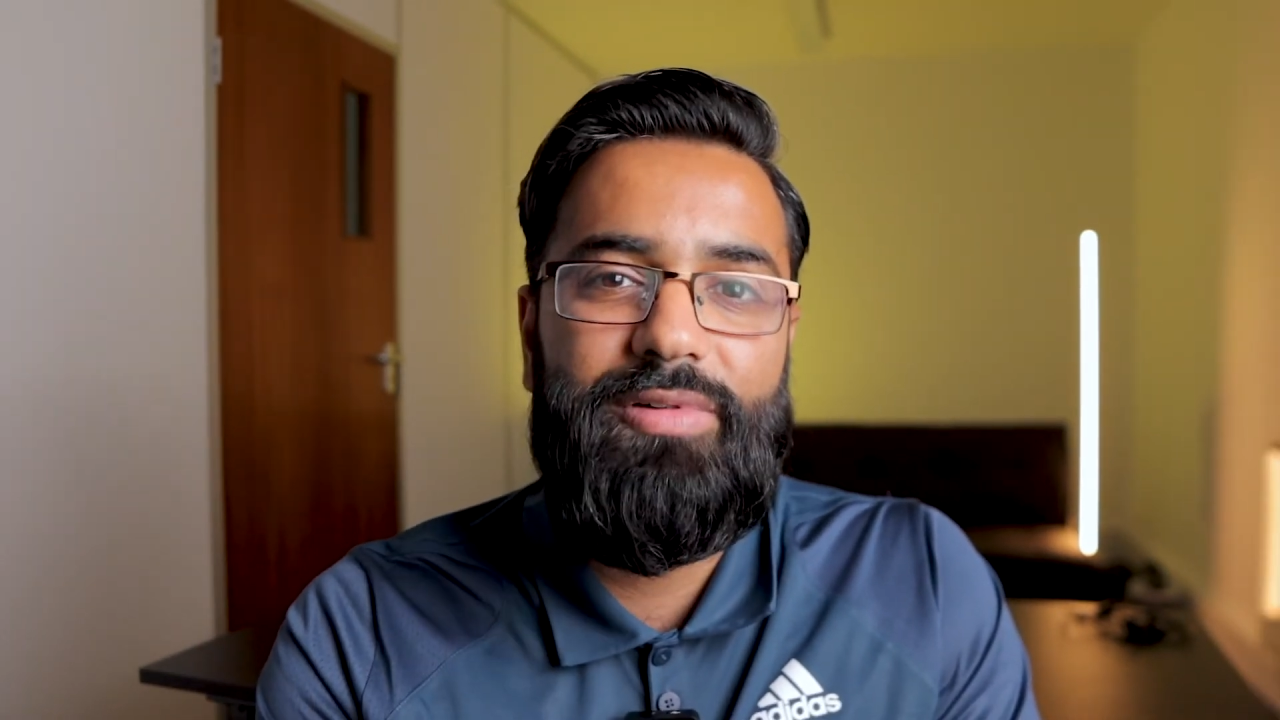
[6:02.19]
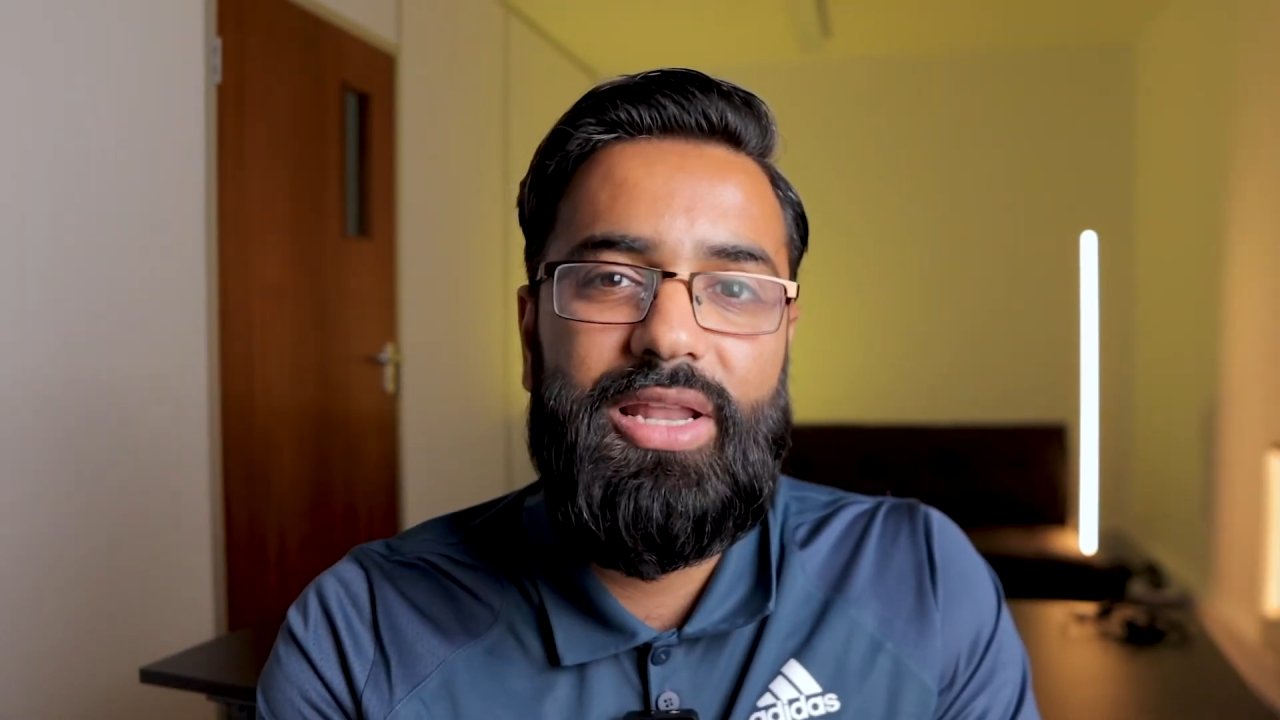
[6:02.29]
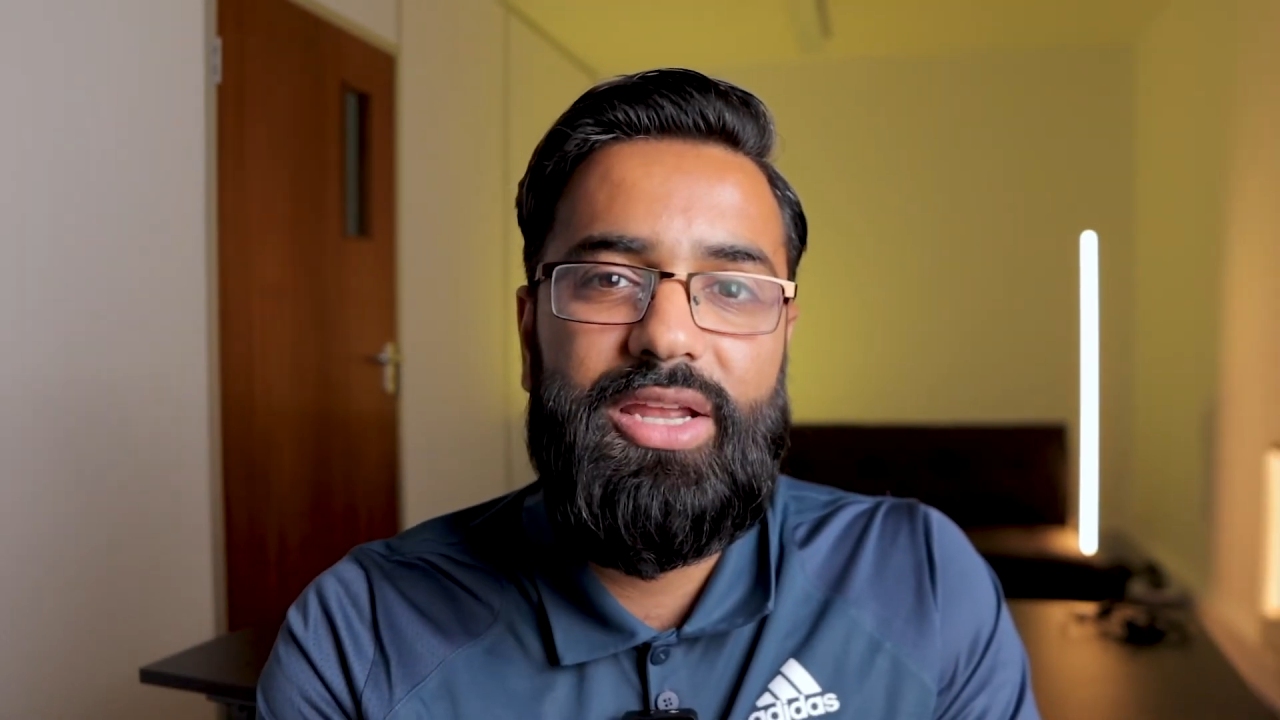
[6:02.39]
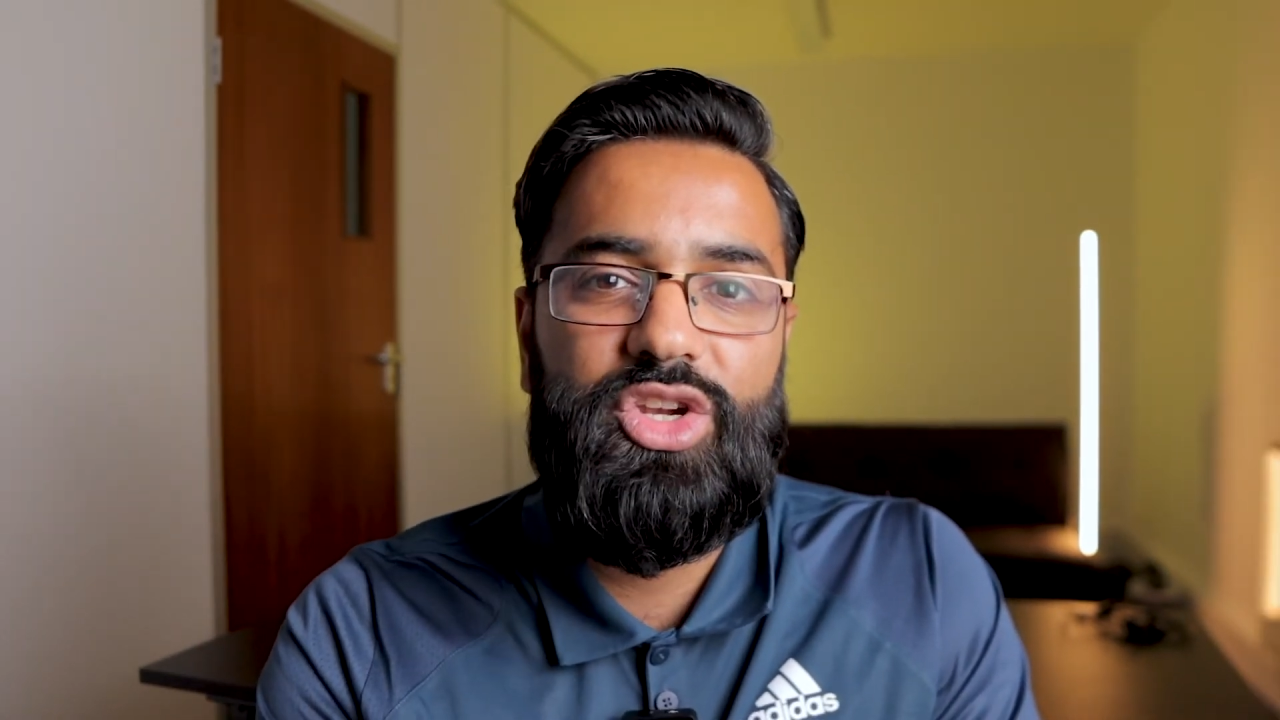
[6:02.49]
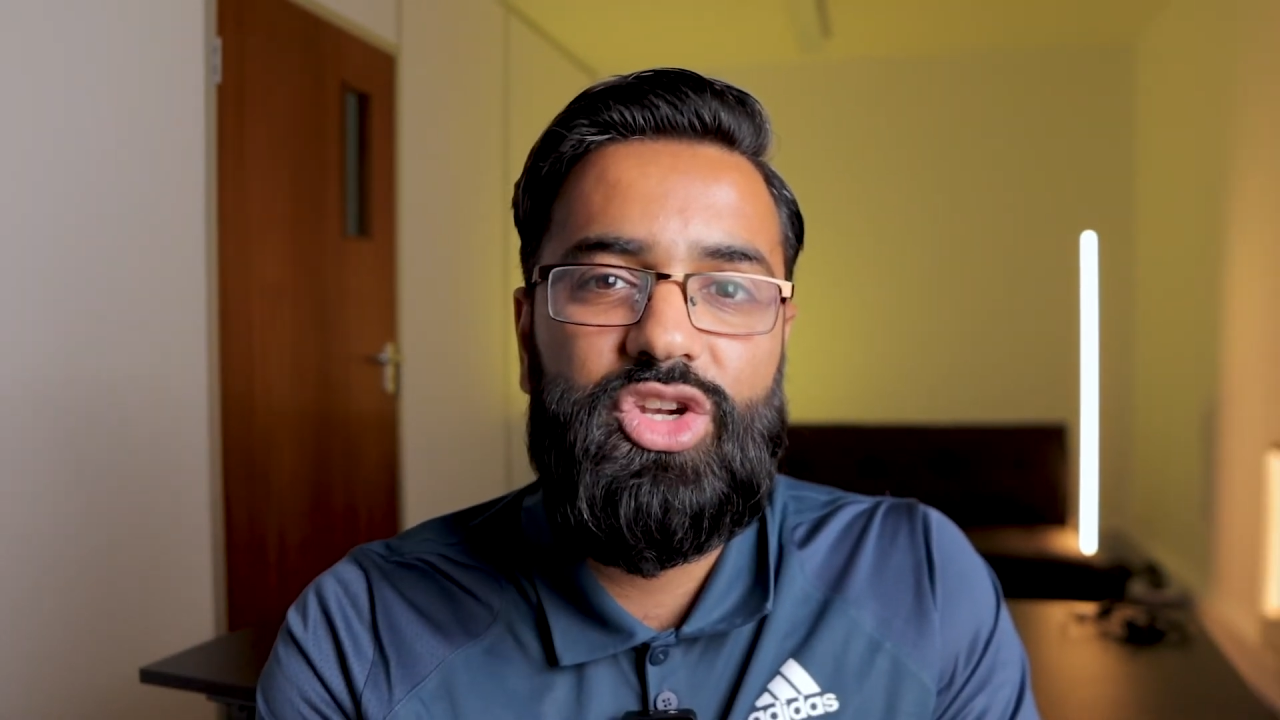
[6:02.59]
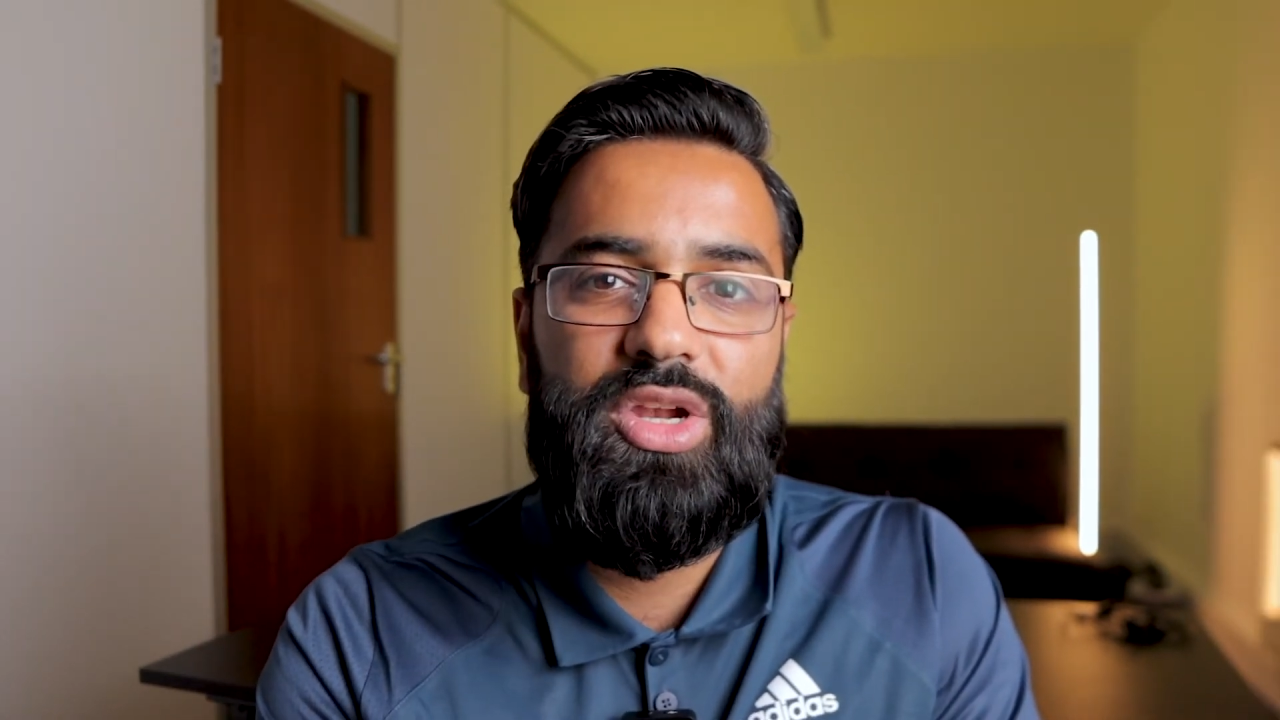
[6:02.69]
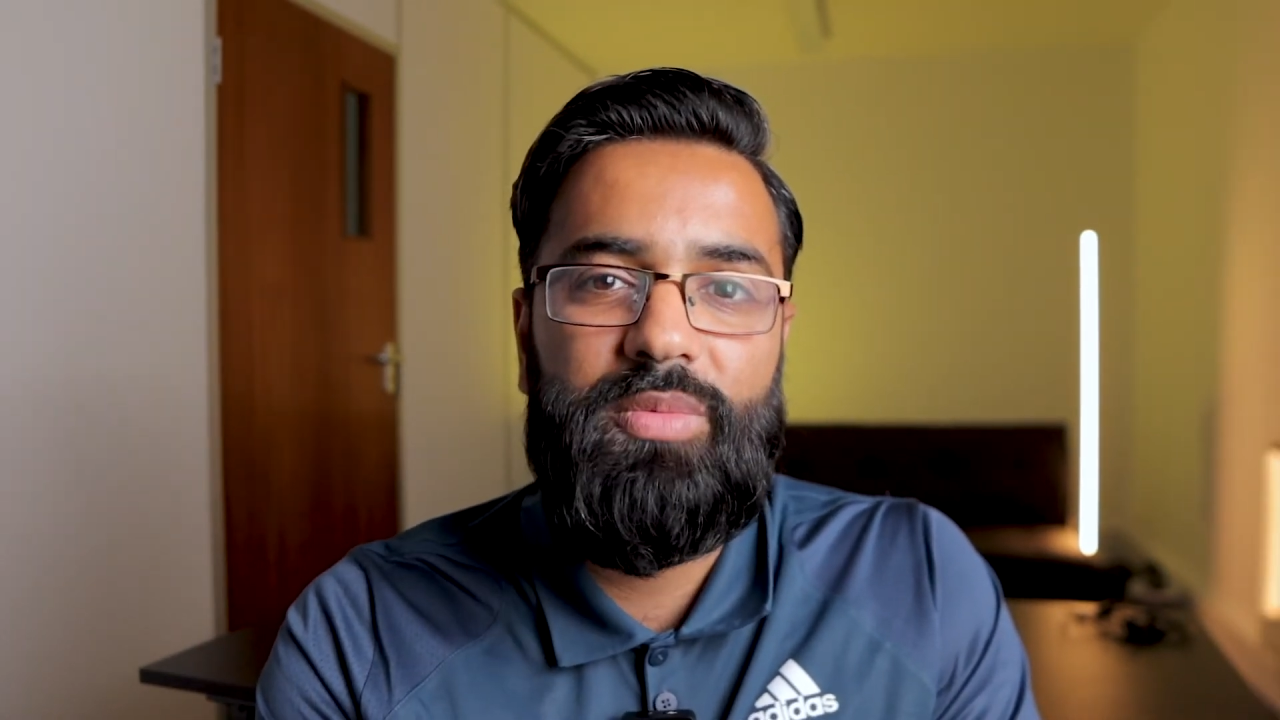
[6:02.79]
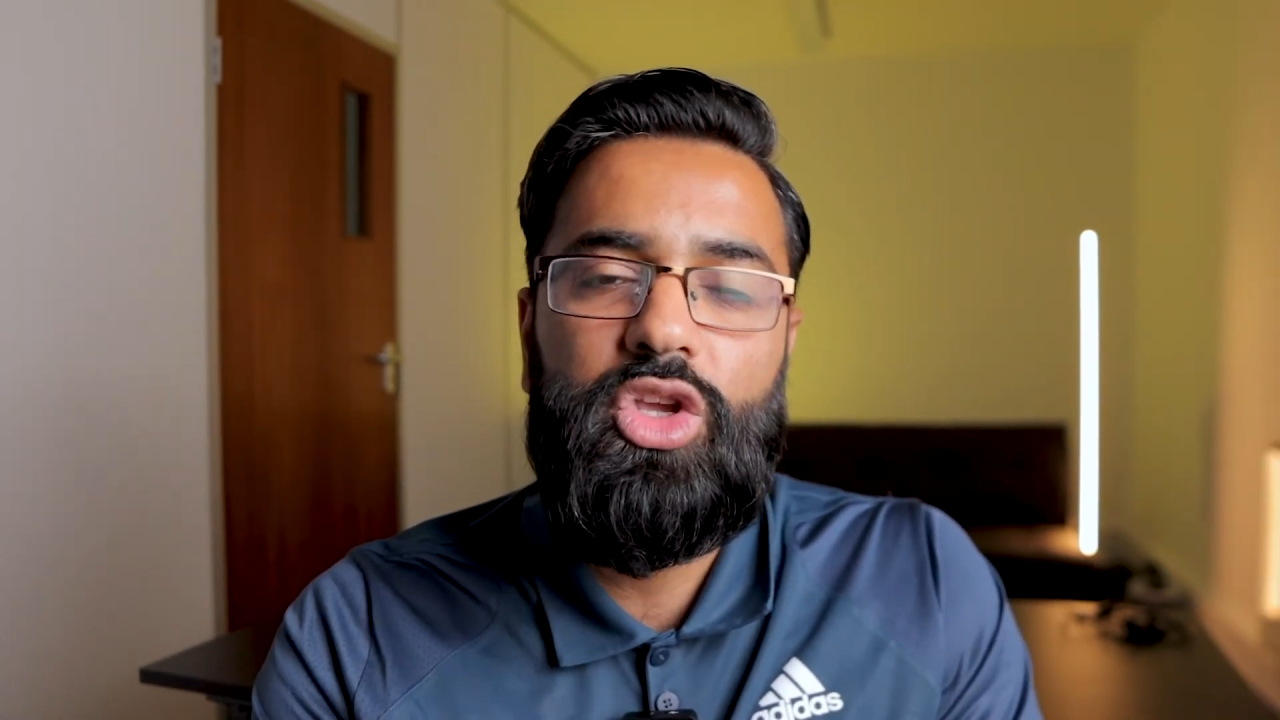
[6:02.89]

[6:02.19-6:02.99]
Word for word: relationship.